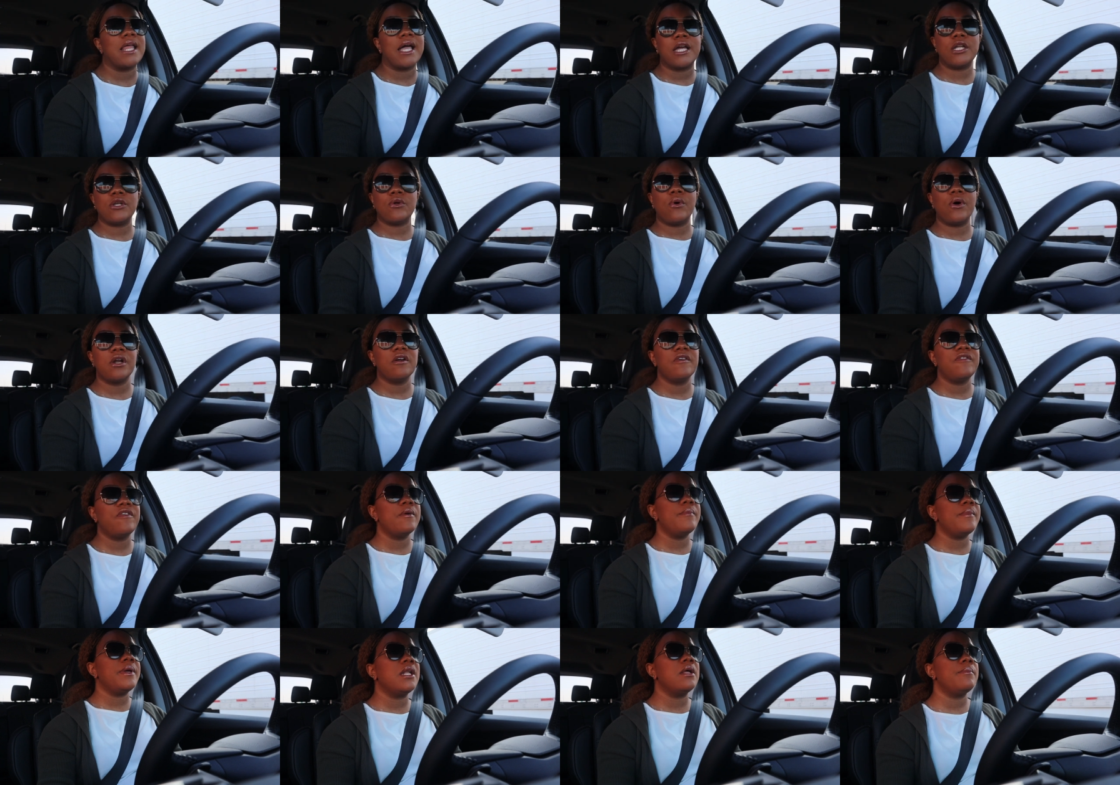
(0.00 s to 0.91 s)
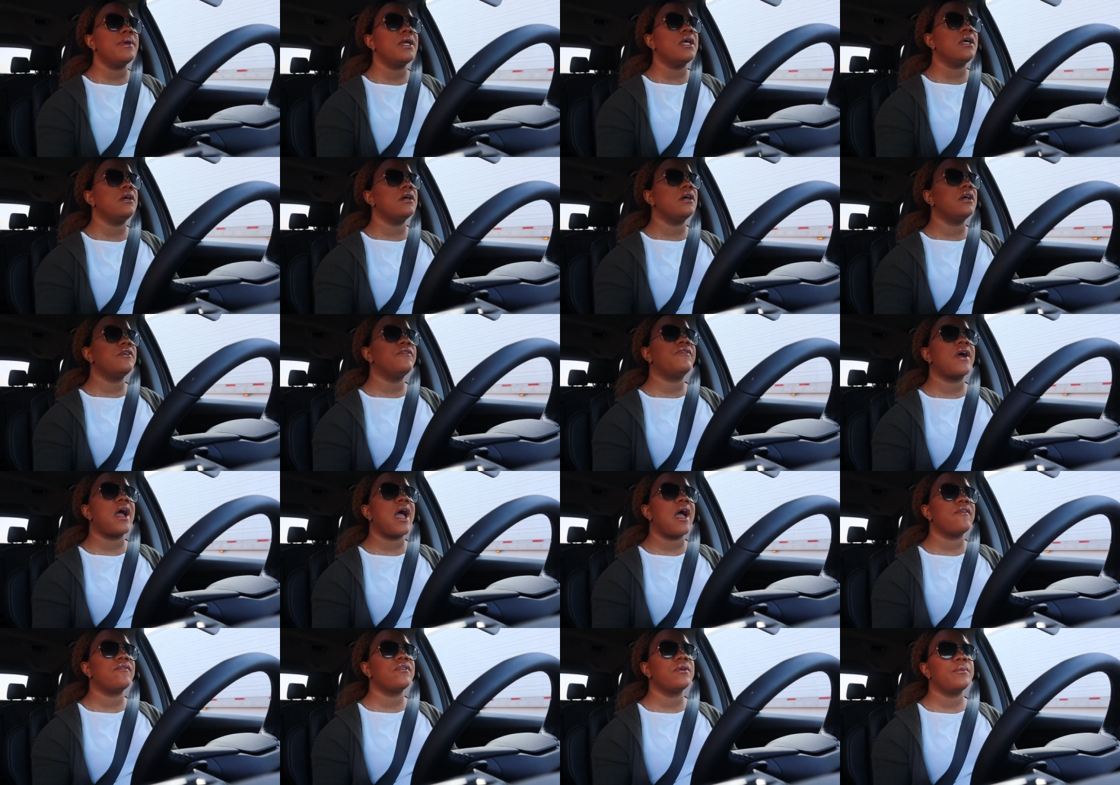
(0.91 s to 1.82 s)
Like, in order for me to be good for
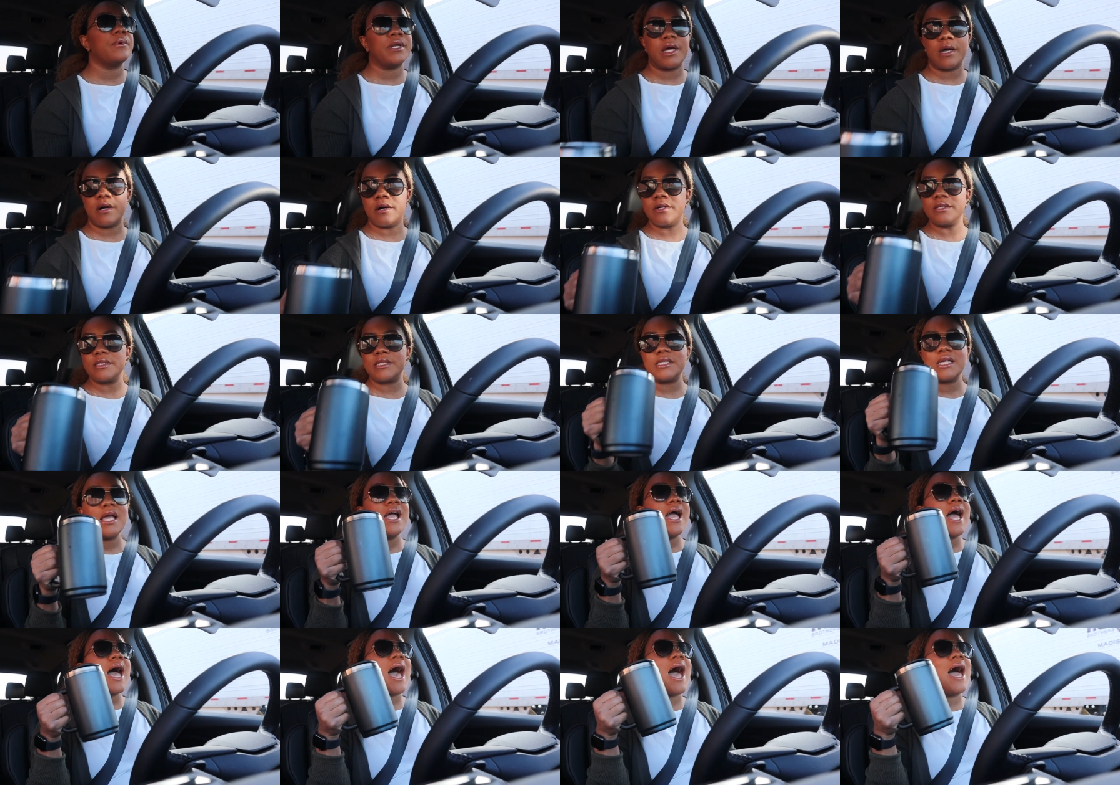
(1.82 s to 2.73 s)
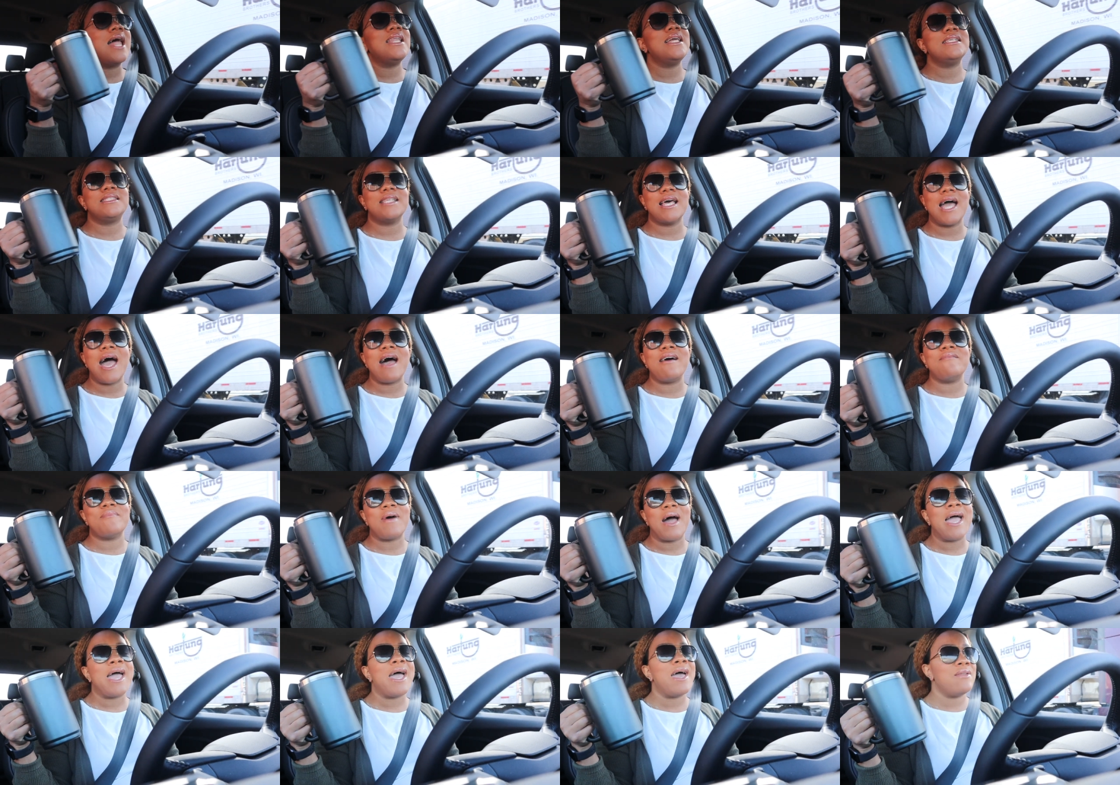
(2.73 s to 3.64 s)
everyone else, I need to have
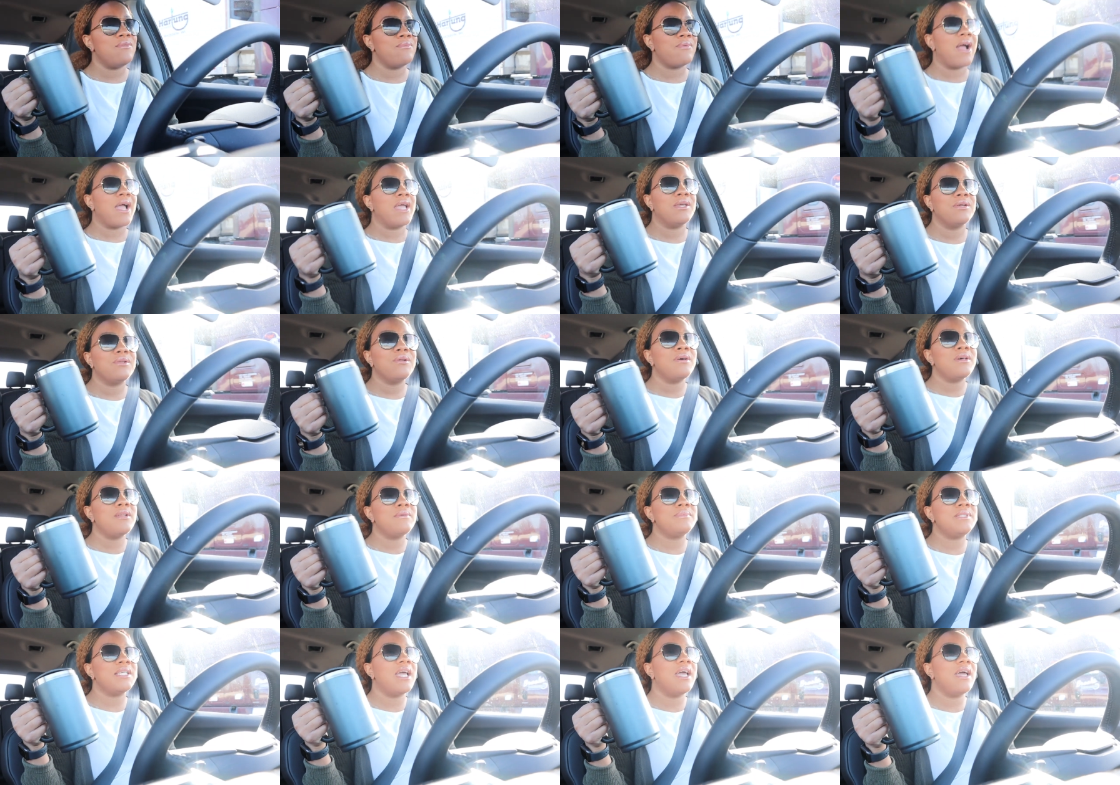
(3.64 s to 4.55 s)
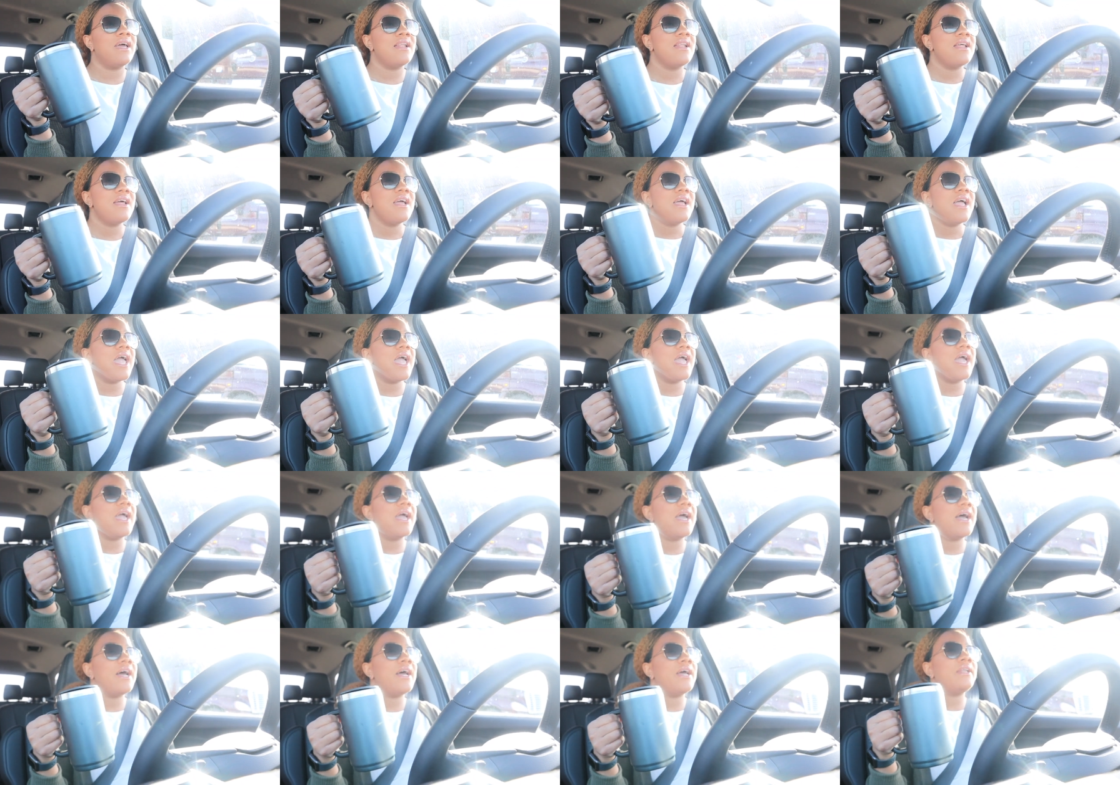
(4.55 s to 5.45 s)
my head right, you know what I'm saying?
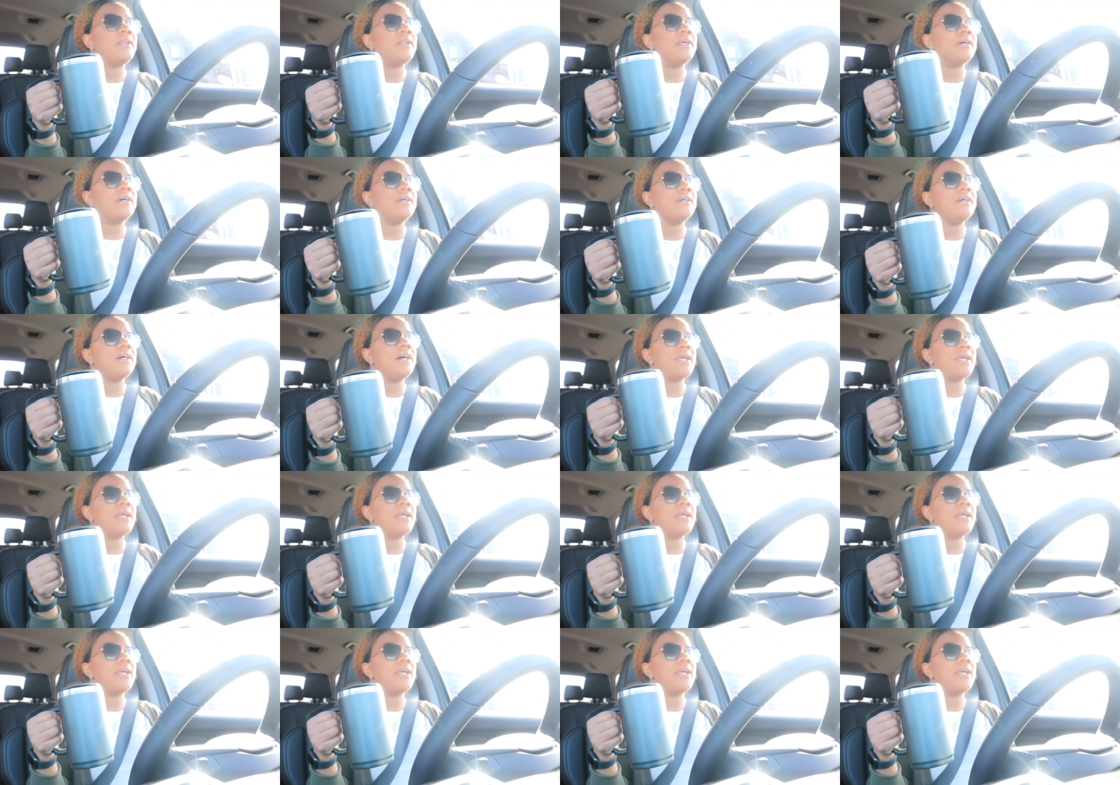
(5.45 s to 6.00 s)
And